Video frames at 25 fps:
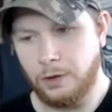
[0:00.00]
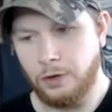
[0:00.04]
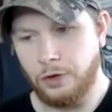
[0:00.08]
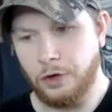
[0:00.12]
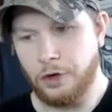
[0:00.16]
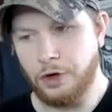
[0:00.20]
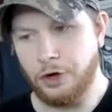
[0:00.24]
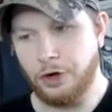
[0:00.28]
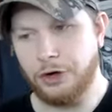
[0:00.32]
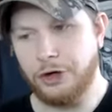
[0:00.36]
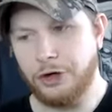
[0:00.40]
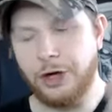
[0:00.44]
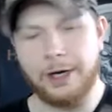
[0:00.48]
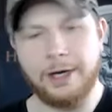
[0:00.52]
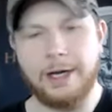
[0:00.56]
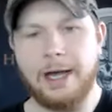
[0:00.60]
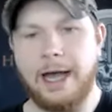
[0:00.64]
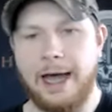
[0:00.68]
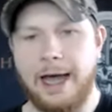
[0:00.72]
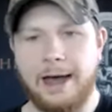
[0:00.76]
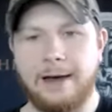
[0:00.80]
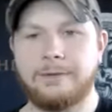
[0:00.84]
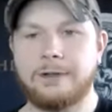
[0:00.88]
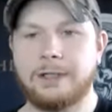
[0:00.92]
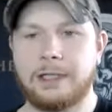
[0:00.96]
You're going to
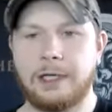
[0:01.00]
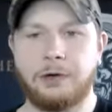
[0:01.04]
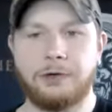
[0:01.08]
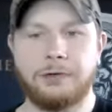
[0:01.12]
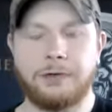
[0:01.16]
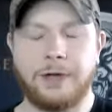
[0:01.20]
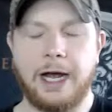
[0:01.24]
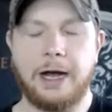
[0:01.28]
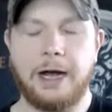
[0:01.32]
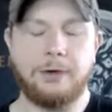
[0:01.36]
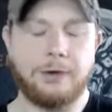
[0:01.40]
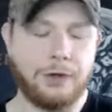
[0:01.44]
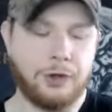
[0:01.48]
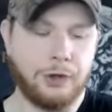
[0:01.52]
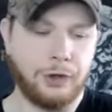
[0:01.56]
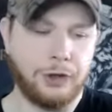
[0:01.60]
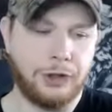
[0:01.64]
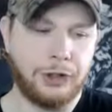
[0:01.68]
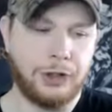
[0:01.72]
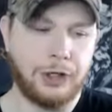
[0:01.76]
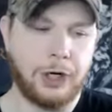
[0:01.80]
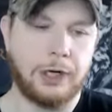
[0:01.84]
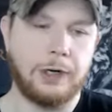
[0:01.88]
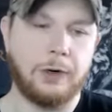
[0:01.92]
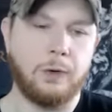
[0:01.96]
have self doubt. You're
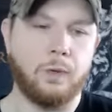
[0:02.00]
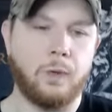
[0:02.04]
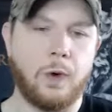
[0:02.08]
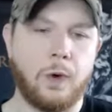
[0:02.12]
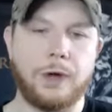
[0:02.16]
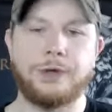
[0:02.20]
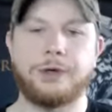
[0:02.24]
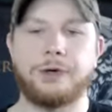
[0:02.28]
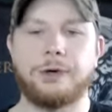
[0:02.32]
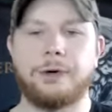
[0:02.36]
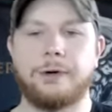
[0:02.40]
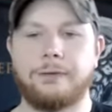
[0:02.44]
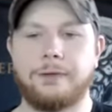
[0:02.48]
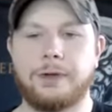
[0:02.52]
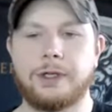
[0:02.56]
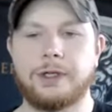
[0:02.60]
going to wonder if